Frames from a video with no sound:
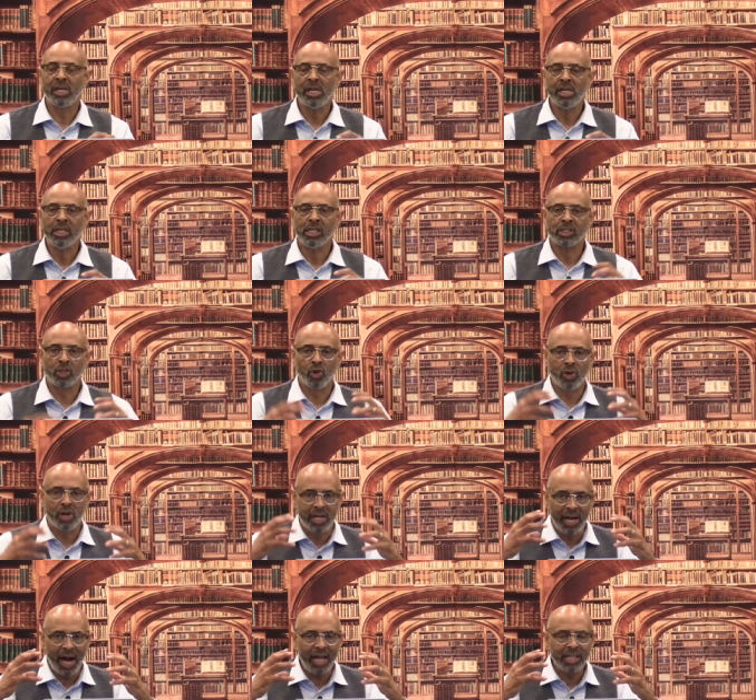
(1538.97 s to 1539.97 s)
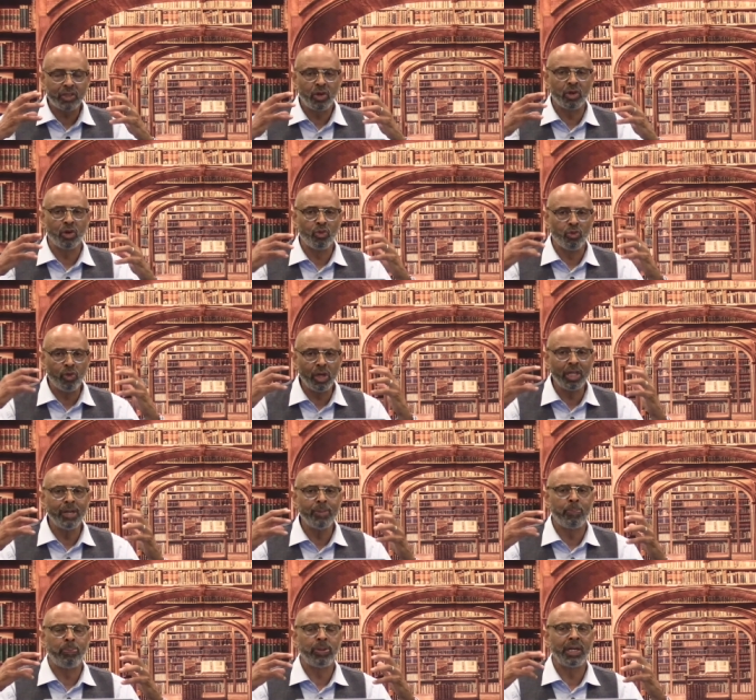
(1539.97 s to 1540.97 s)
So God's going to really
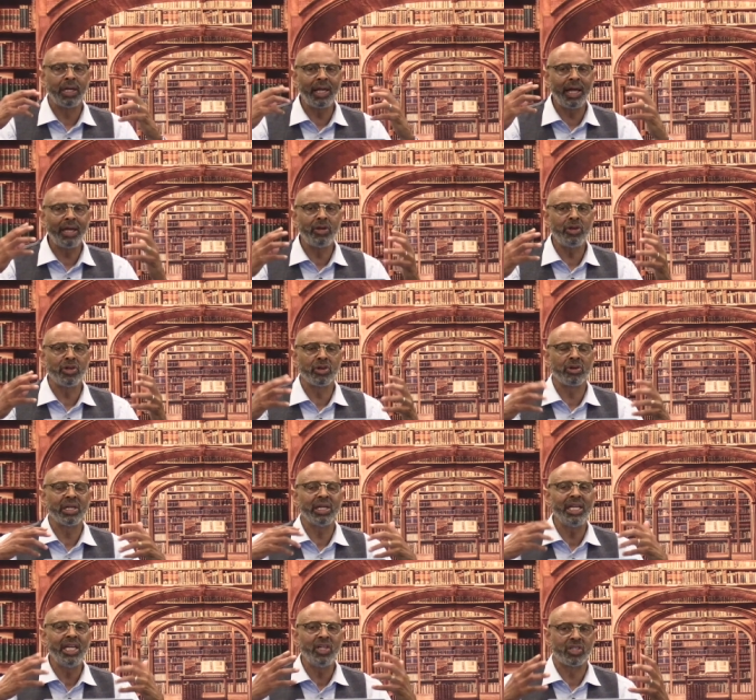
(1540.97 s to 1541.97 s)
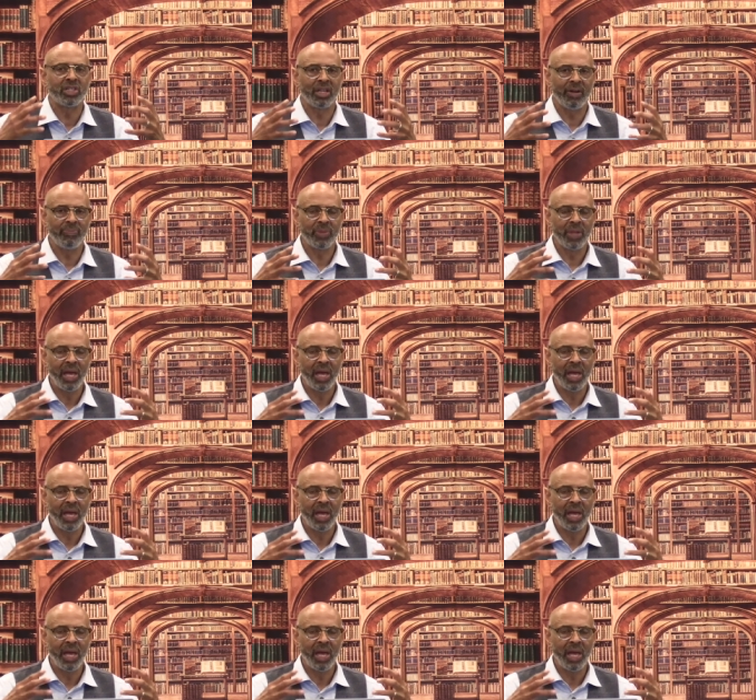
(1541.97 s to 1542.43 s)
plunder Egypt.